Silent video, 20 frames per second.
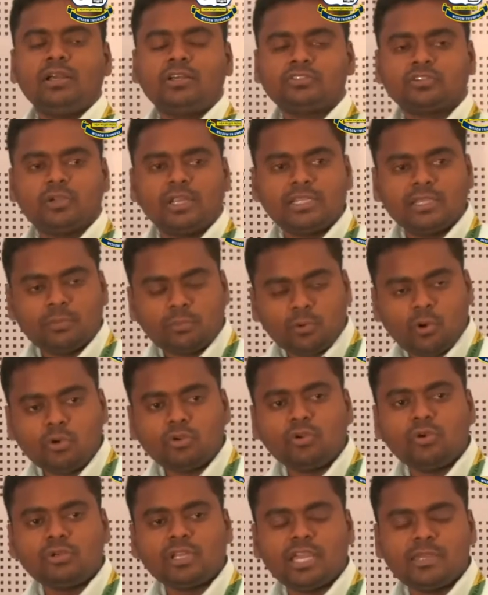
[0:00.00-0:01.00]
So in the
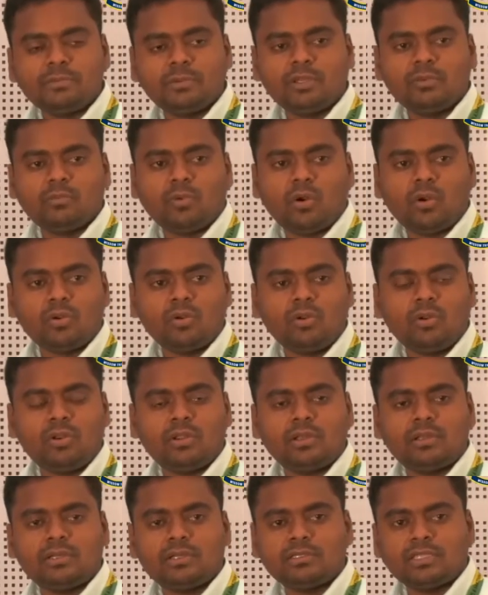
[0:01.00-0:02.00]
prototyping model,
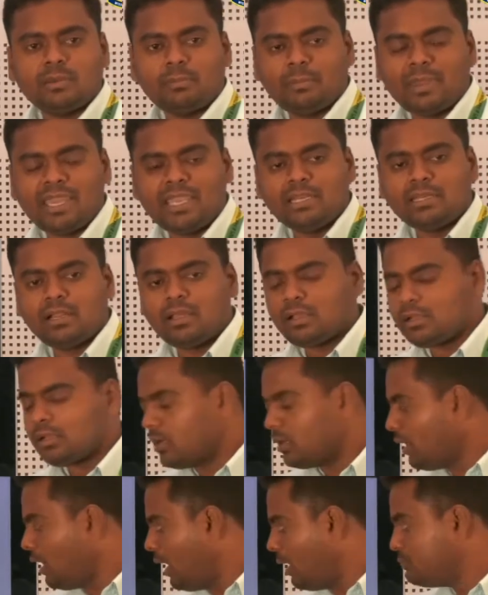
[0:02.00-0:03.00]
the main
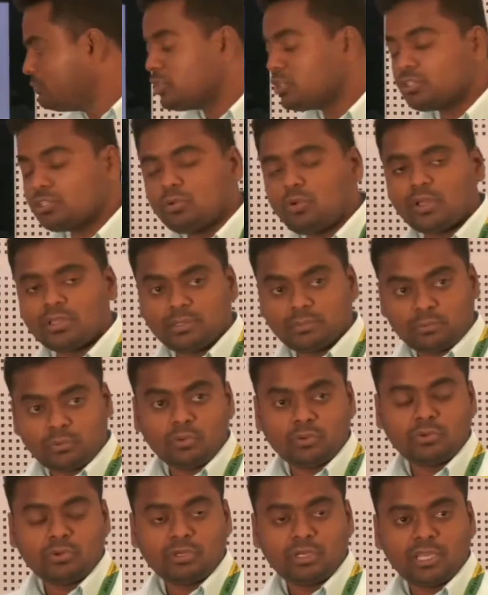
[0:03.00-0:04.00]
objective of the
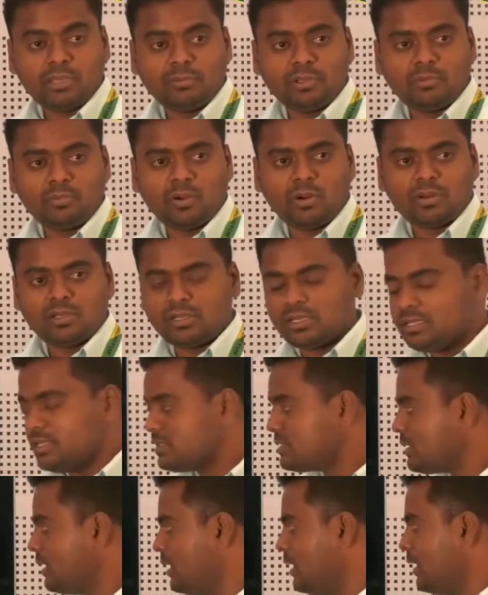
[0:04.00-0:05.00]
prototyping model
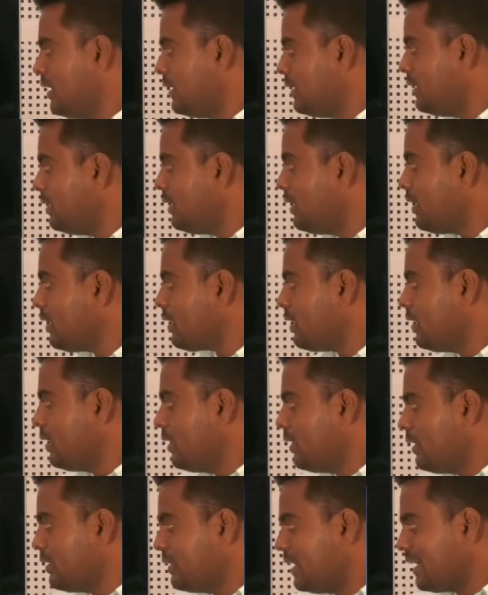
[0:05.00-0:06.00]
is here
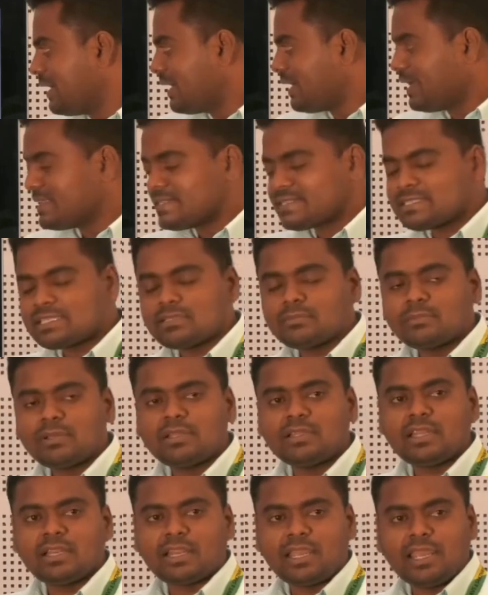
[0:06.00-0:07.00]
the customer
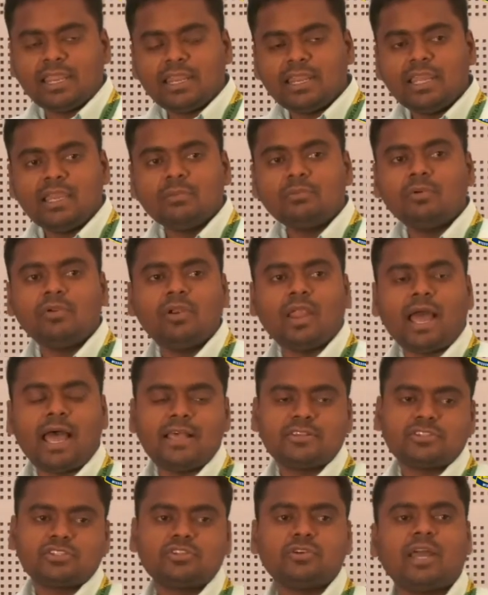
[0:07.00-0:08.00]
that enable
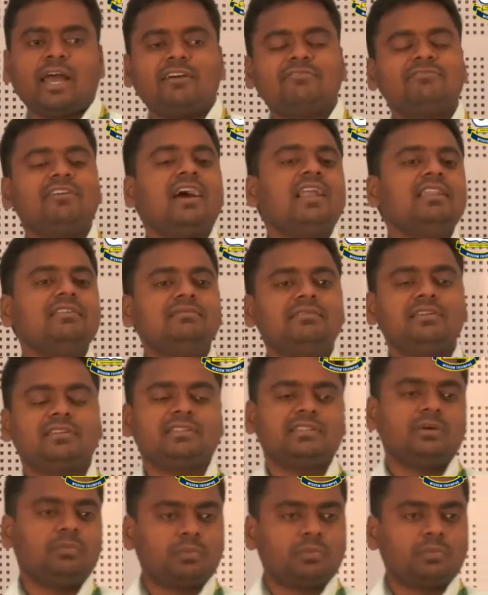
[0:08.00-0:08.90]
us to evaluate the